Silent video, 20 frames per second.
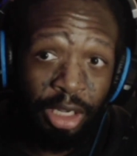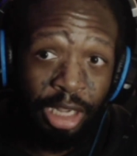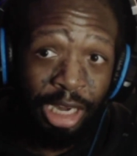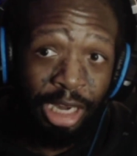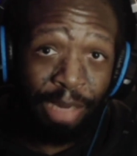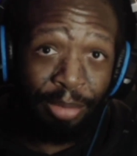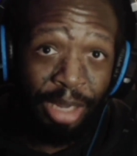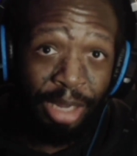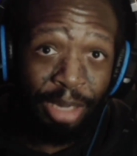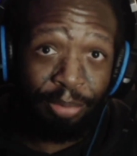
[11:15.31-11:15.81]
and
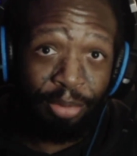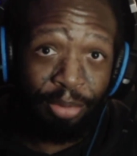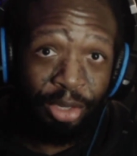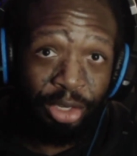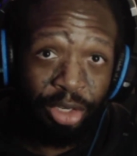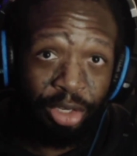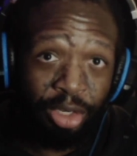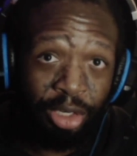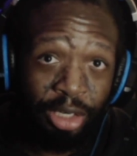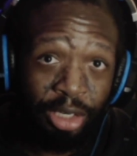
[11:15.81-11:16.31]
I might
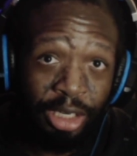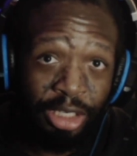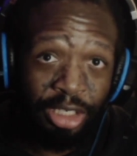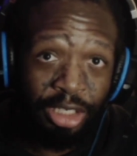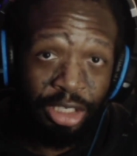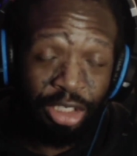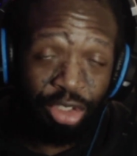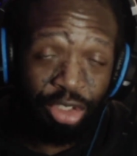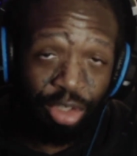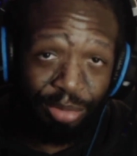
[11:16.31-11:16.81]
plug her in the
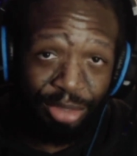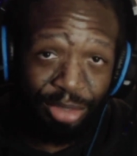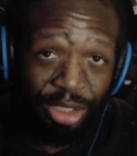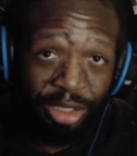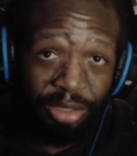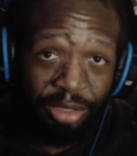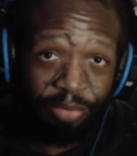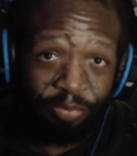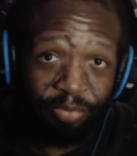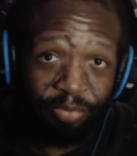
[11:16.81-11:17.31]
description.